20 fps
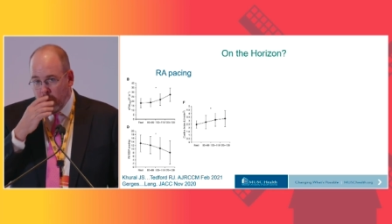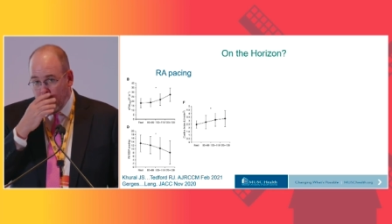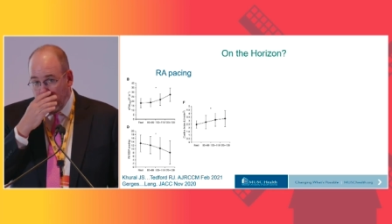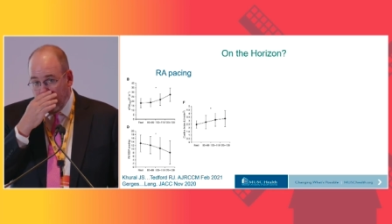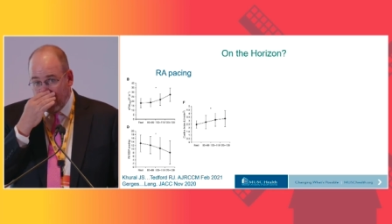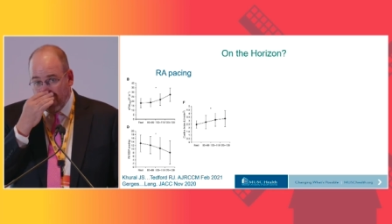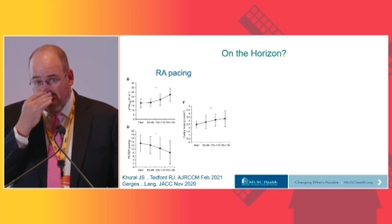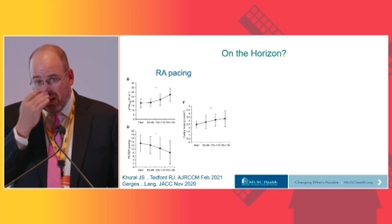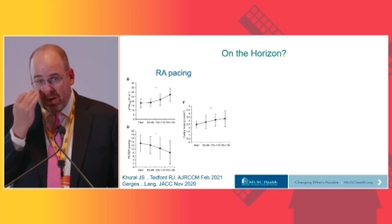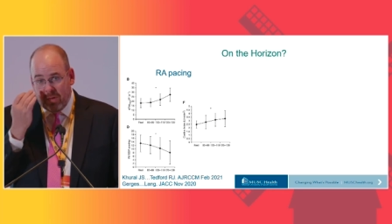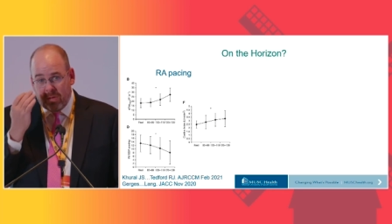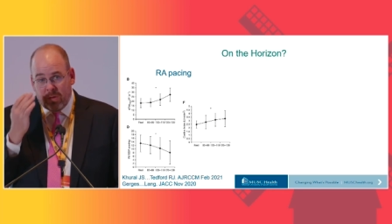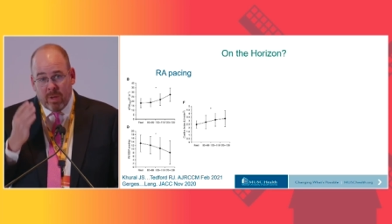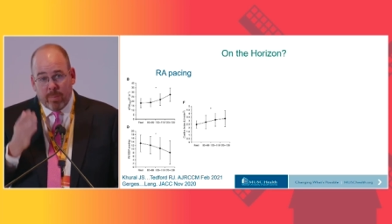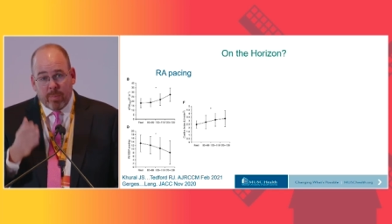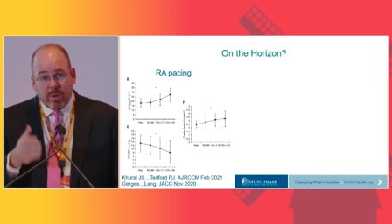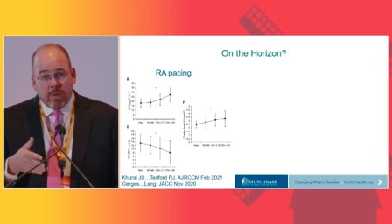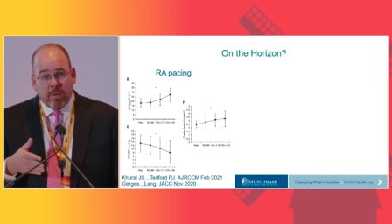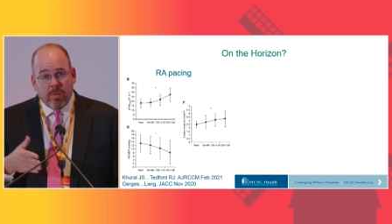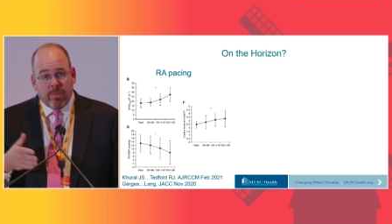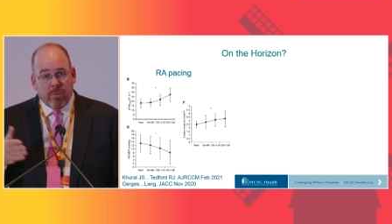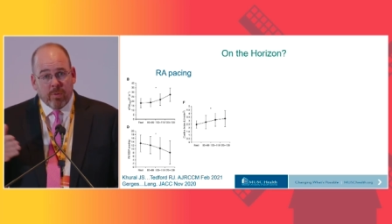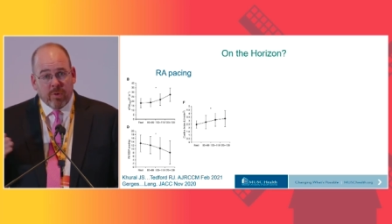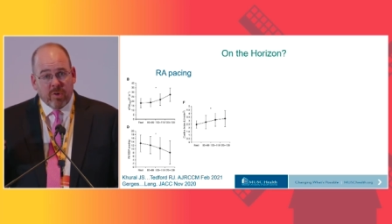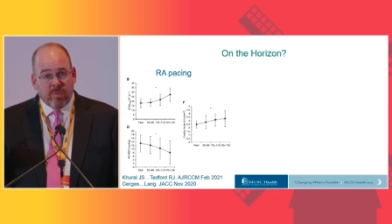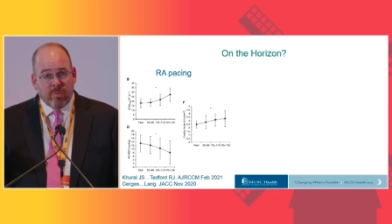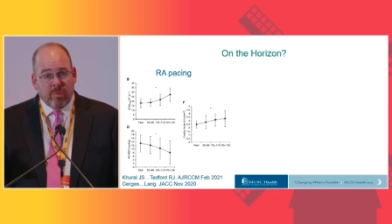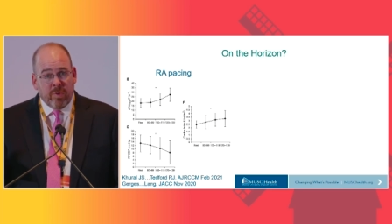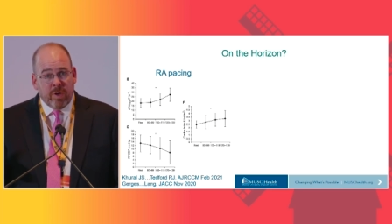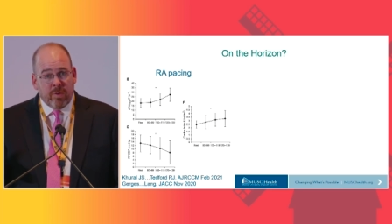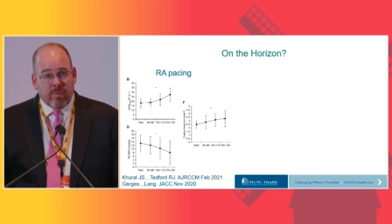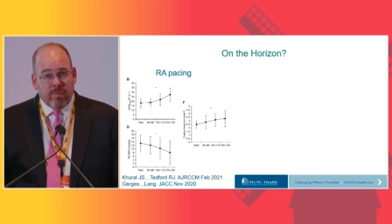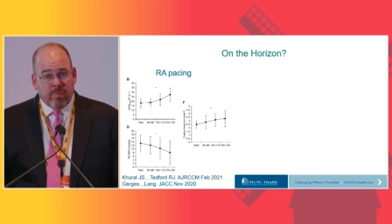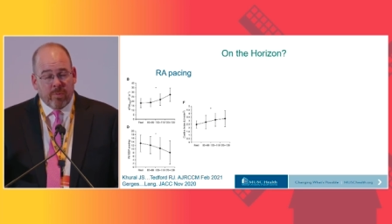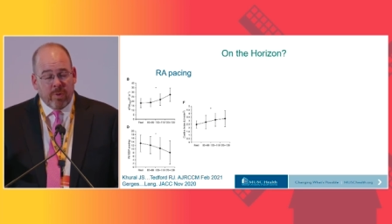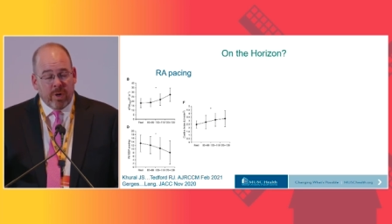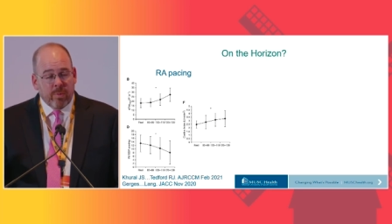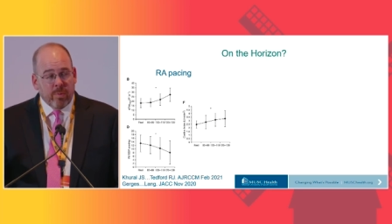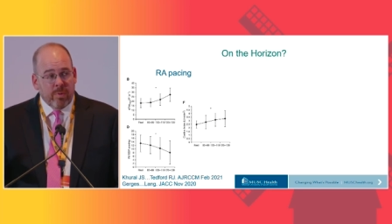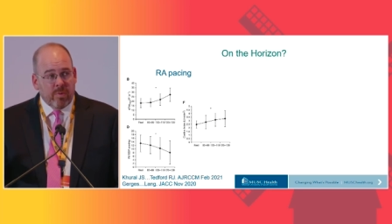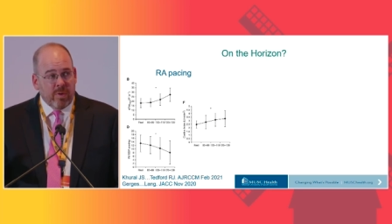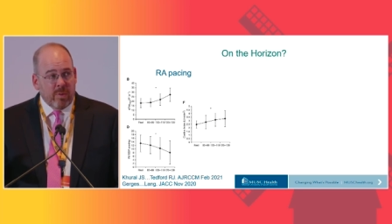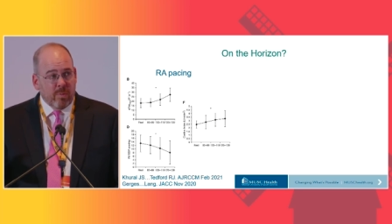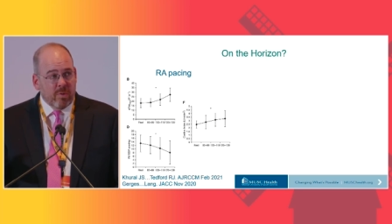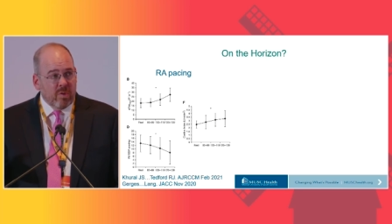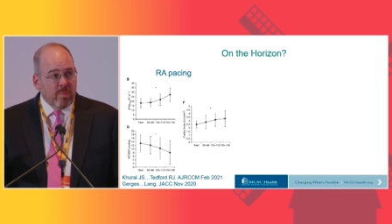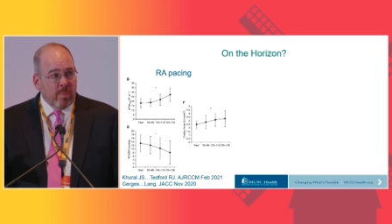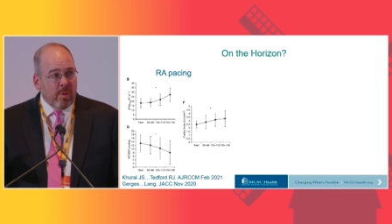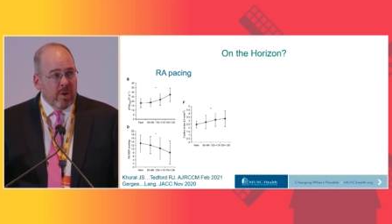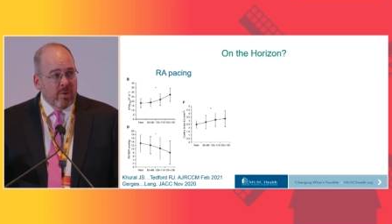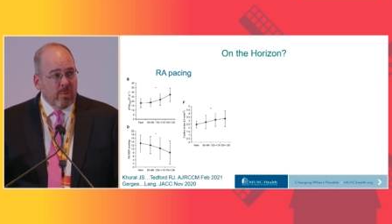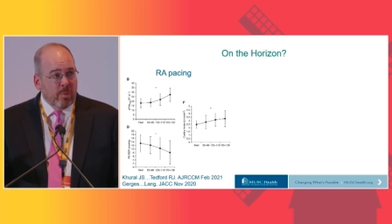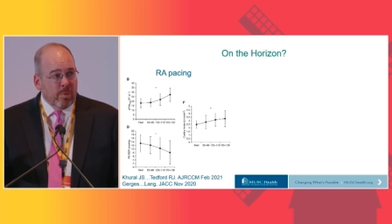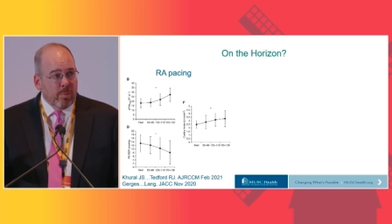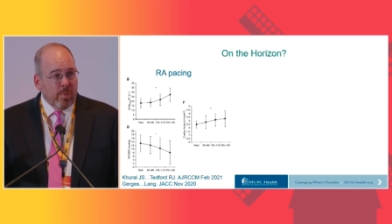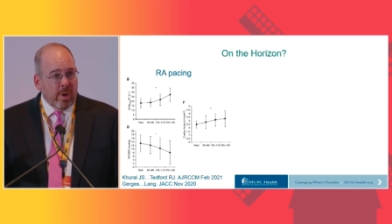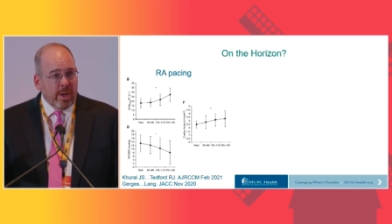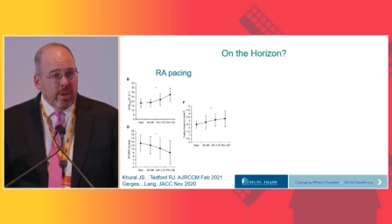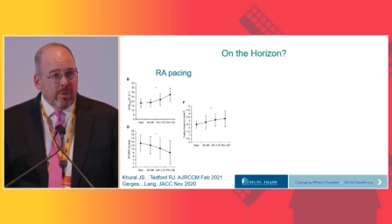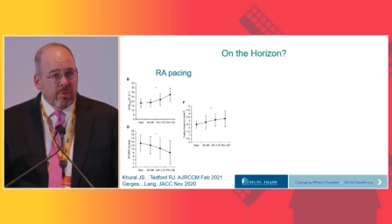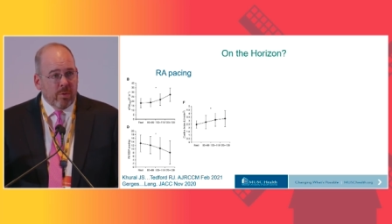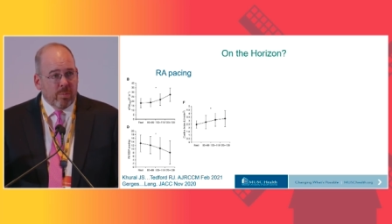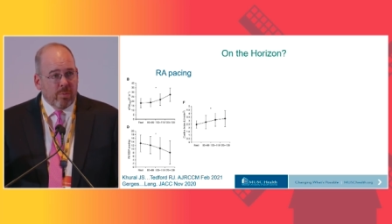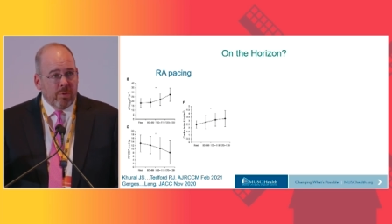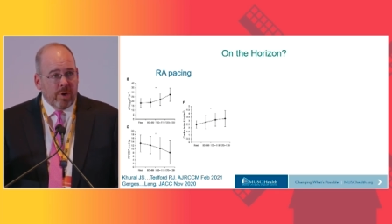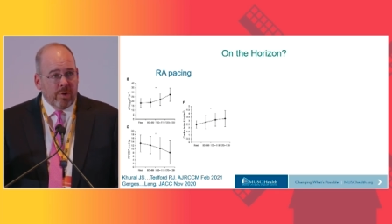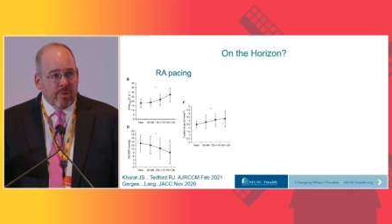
We saw a typical force frequency response with right atrial